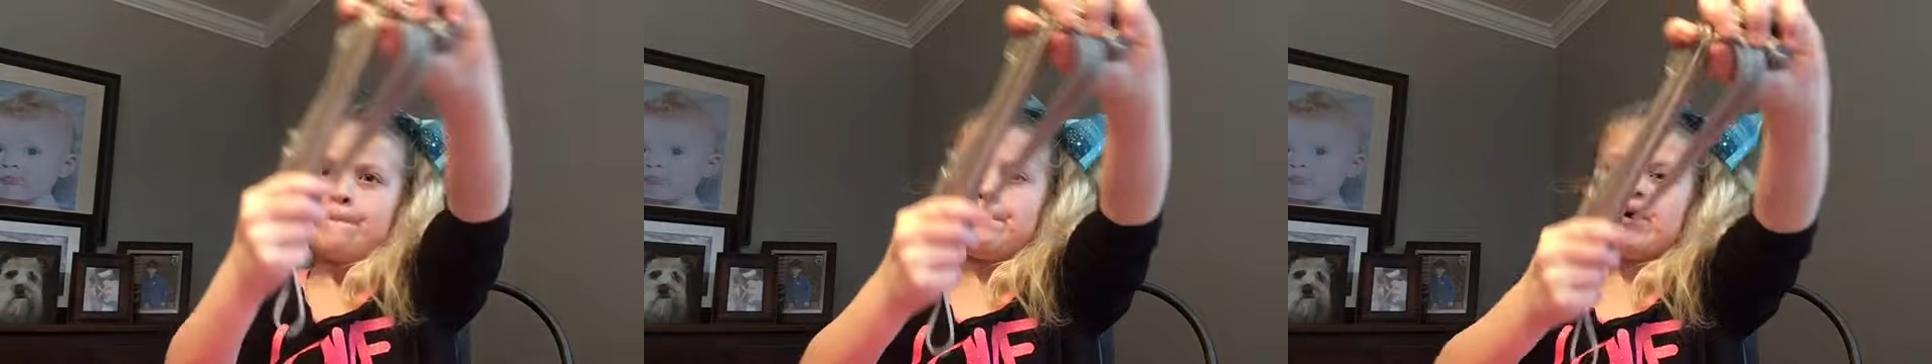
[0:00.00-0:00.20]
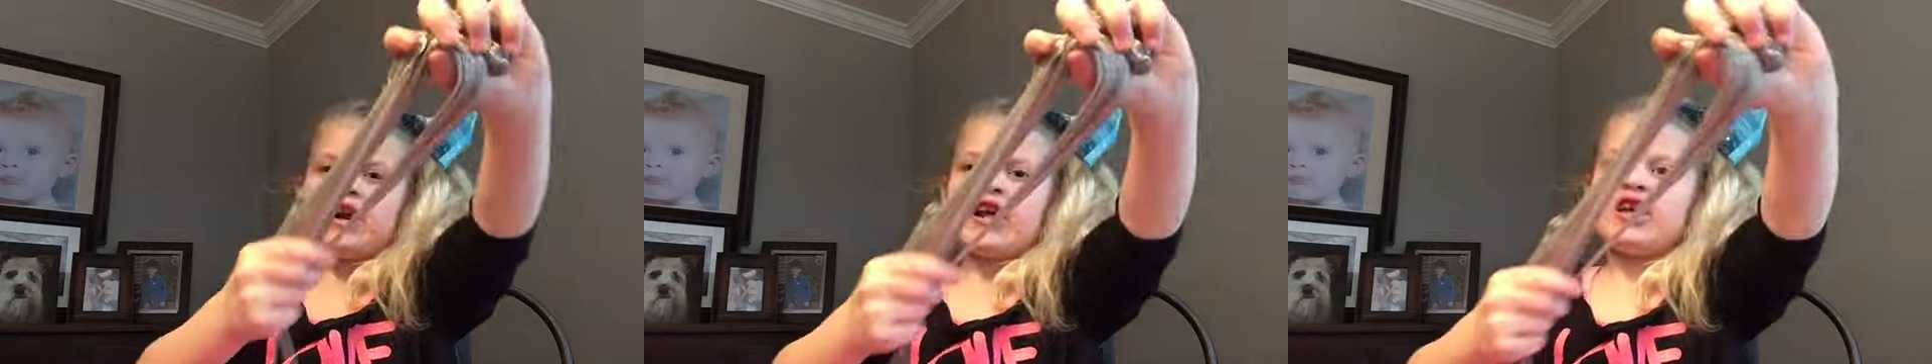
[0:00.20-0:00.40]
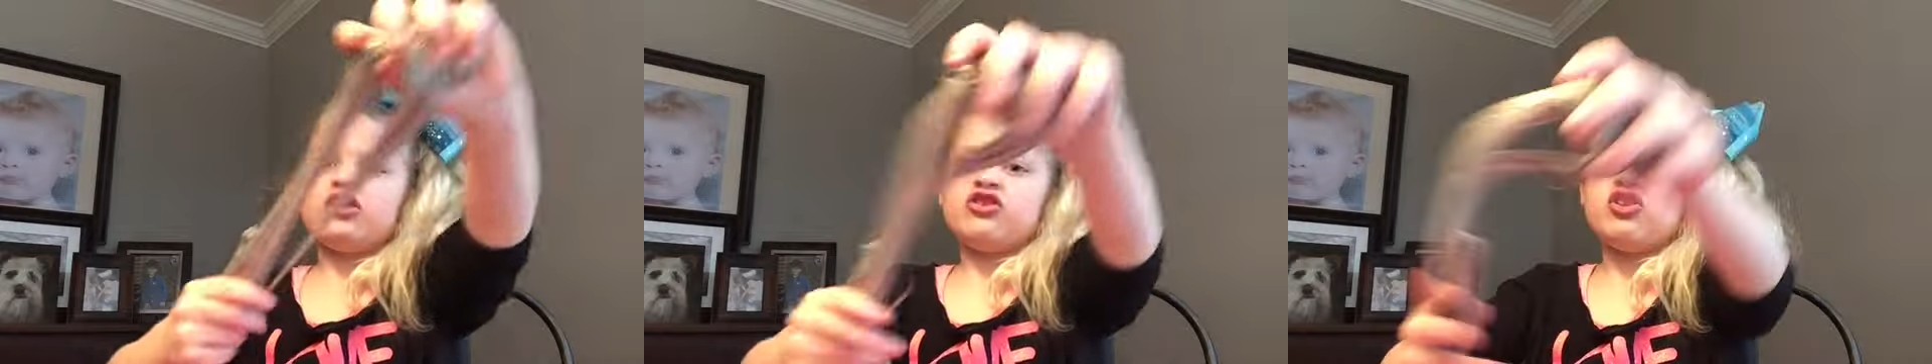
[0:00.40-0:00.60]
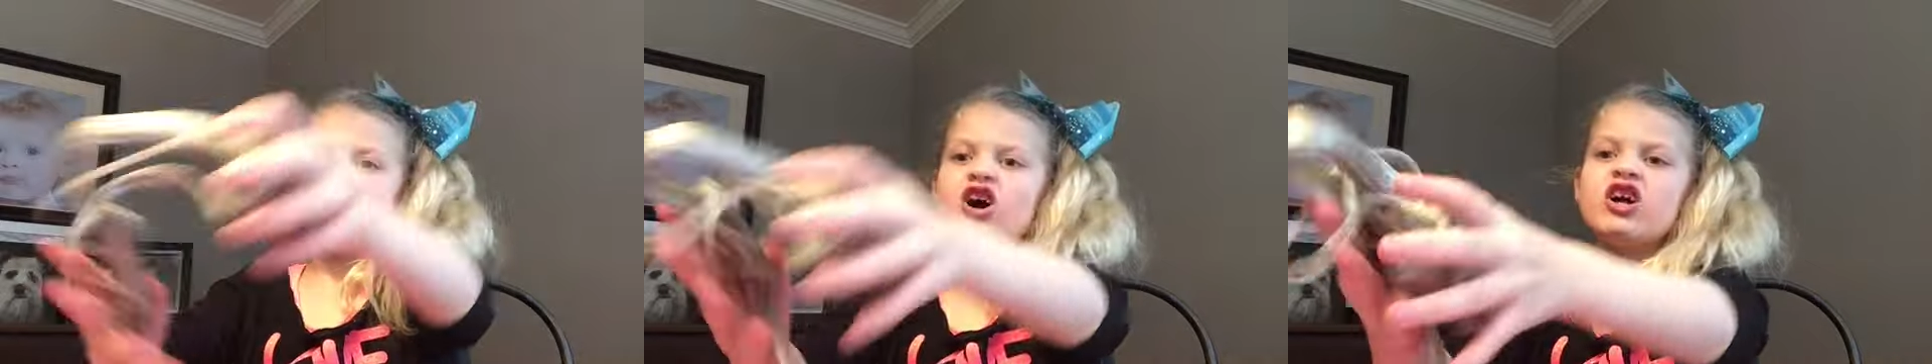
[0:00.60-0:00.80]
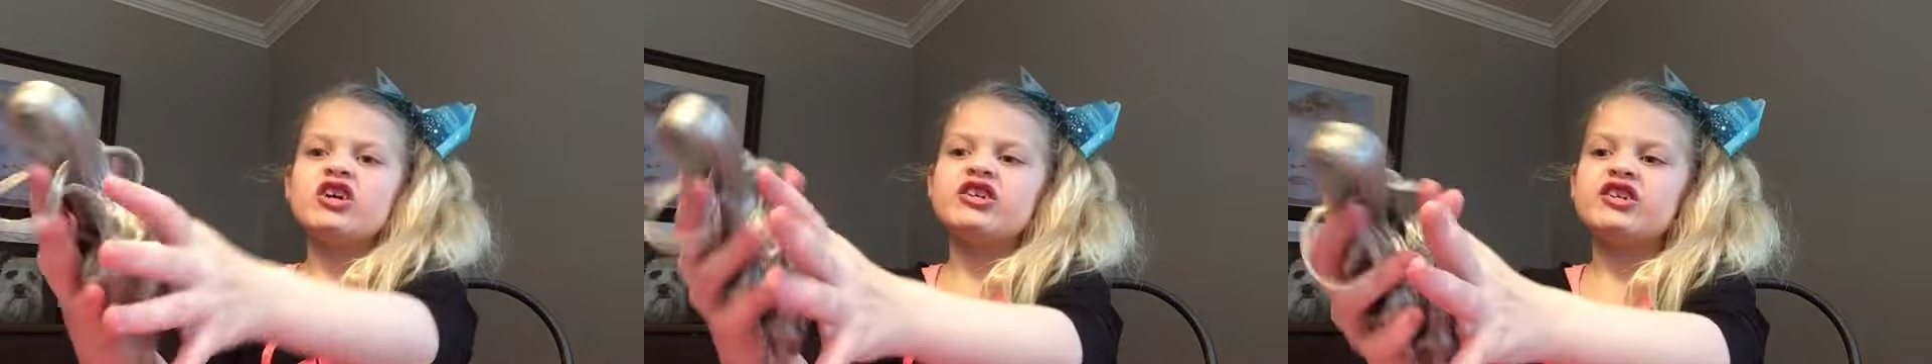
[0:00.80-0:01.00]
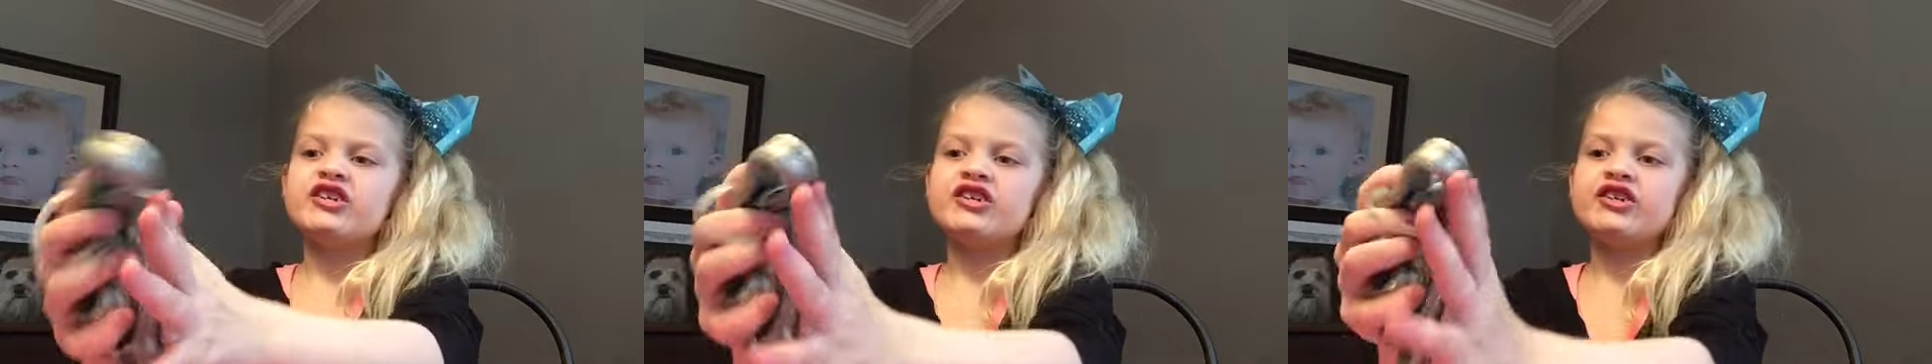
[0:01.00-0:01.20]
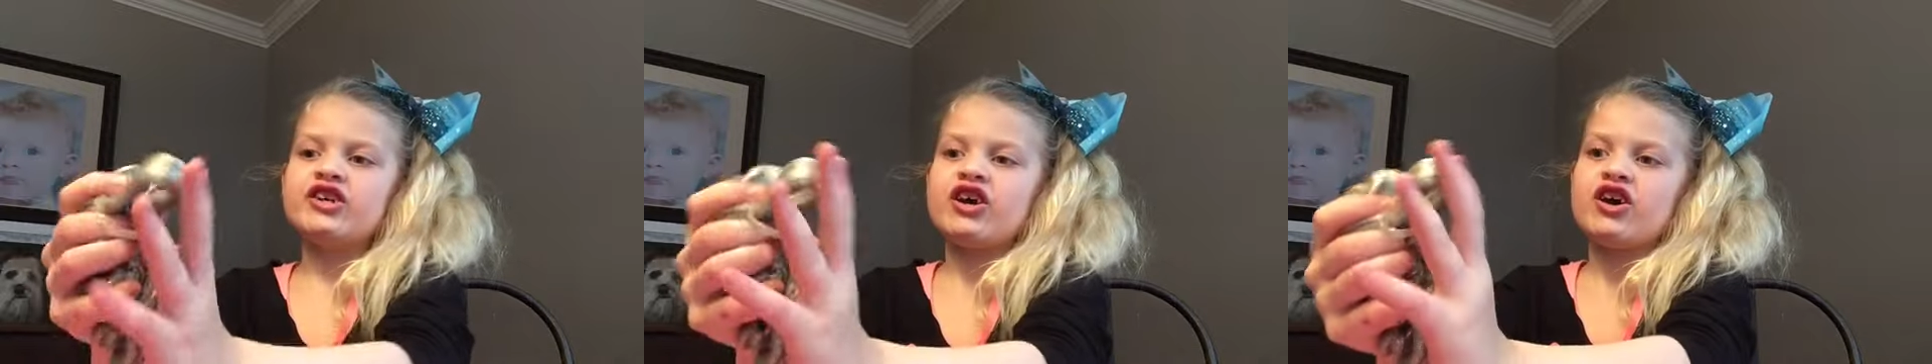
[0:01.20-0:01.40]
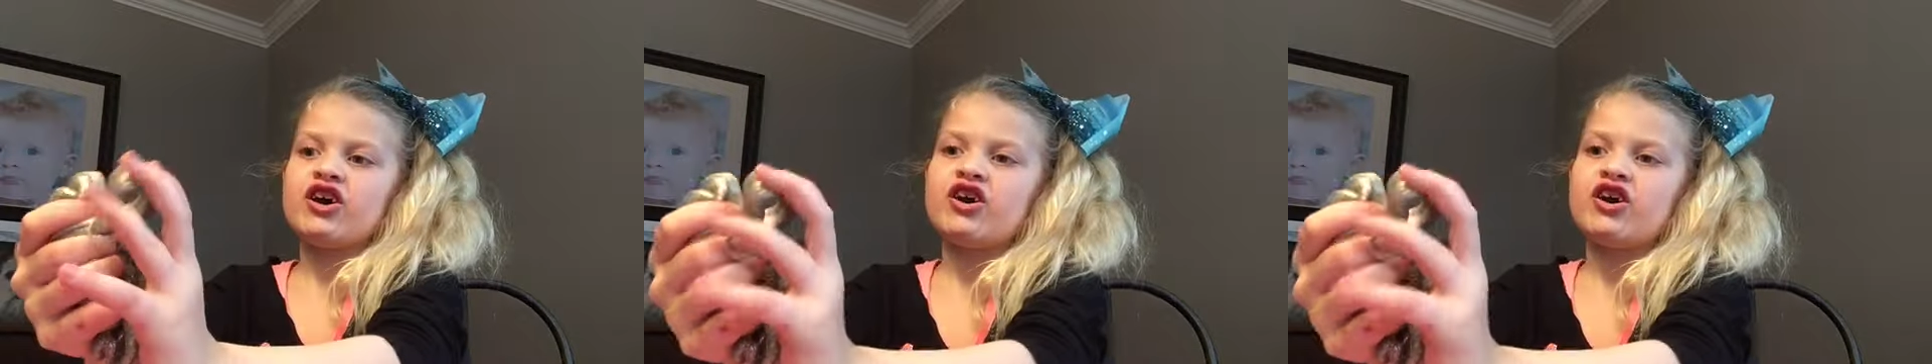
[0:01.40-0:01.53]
But it looks